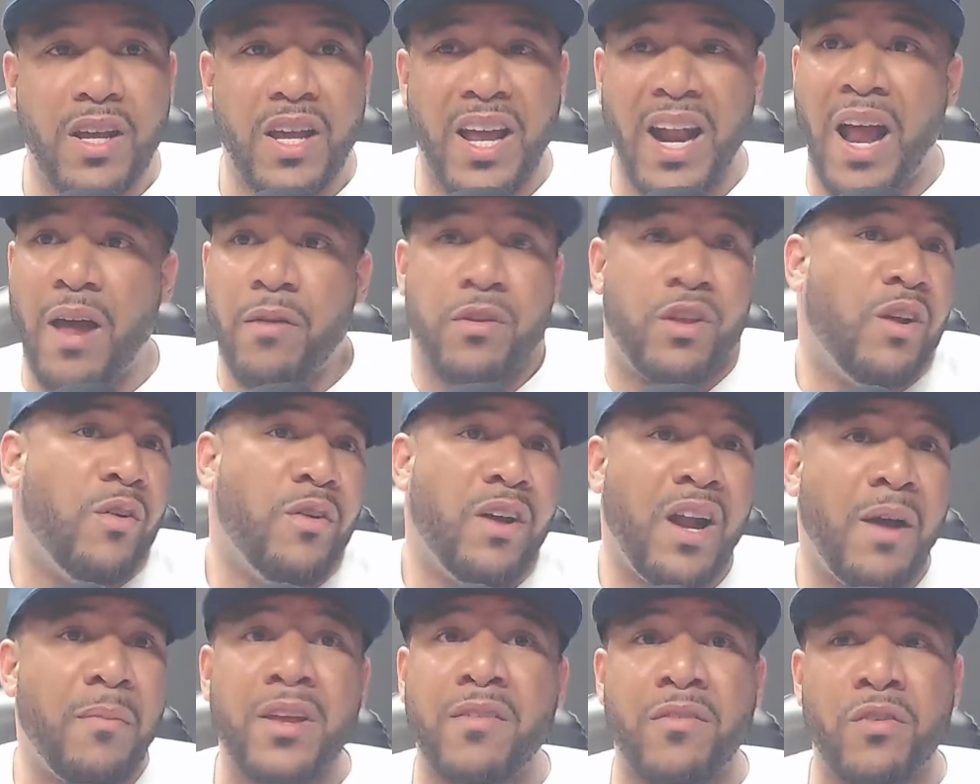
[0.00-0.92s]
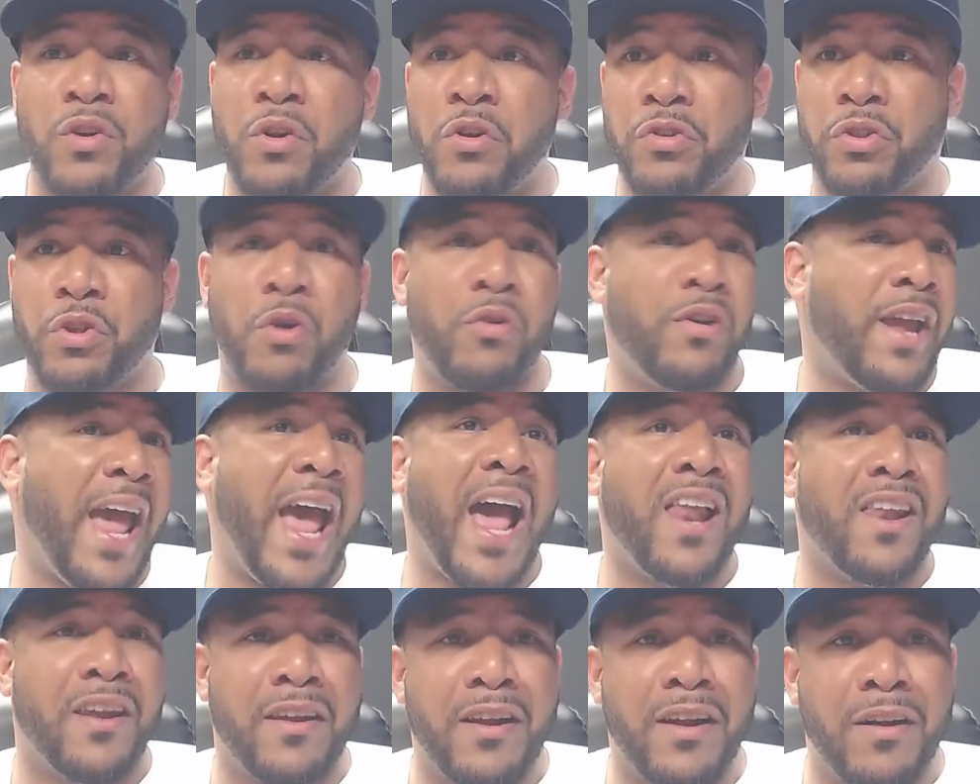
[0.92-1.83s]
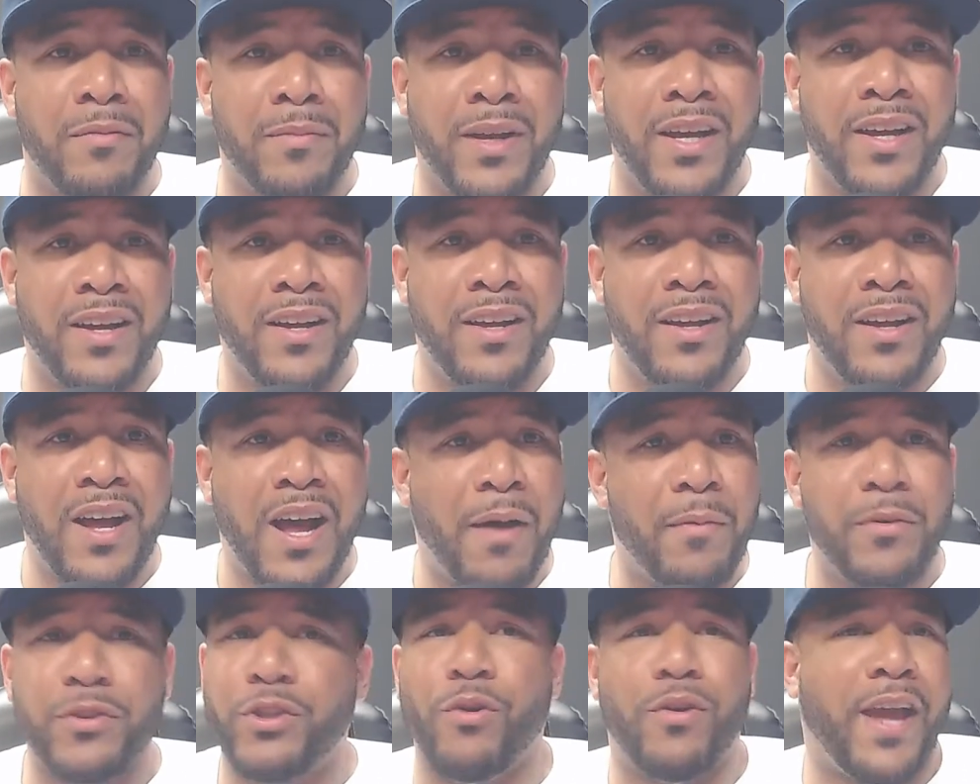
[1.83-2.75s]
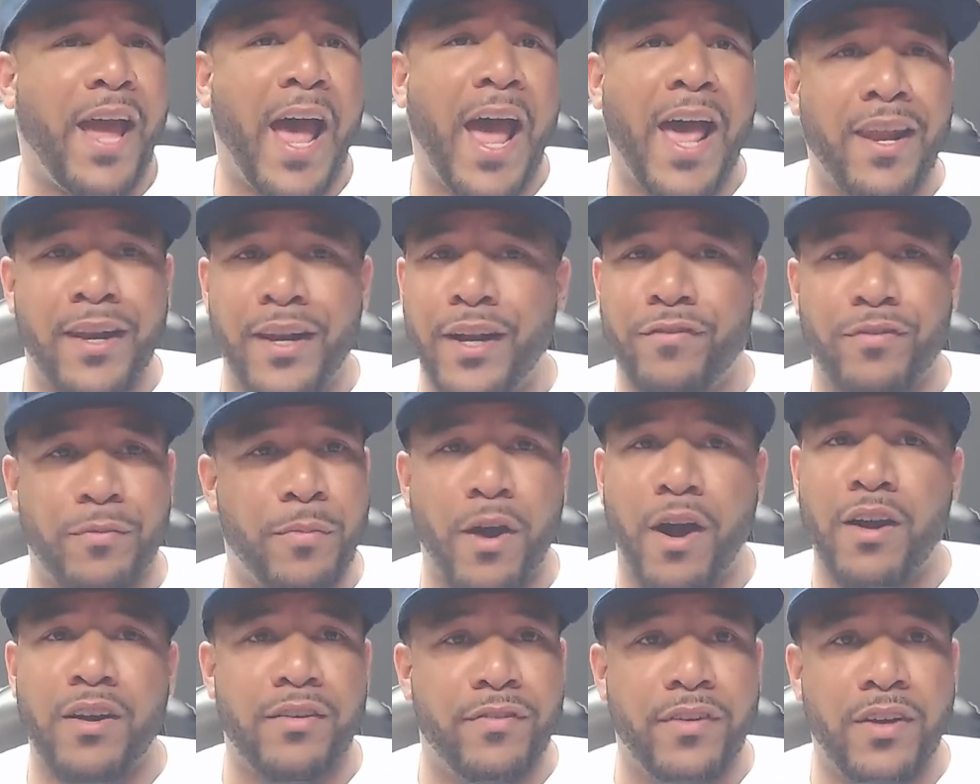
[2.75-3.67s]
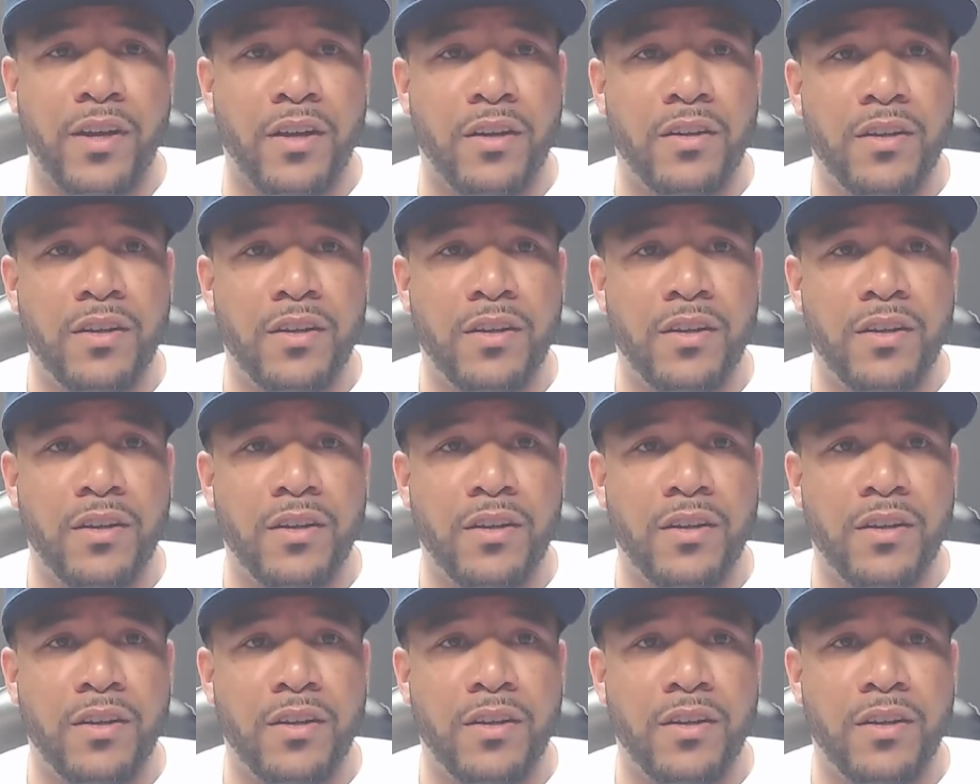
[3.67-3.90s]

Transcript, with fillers: And you know what? I'm even going to throw Cal in there, man. I'm going to throw Cal in there from Partyville.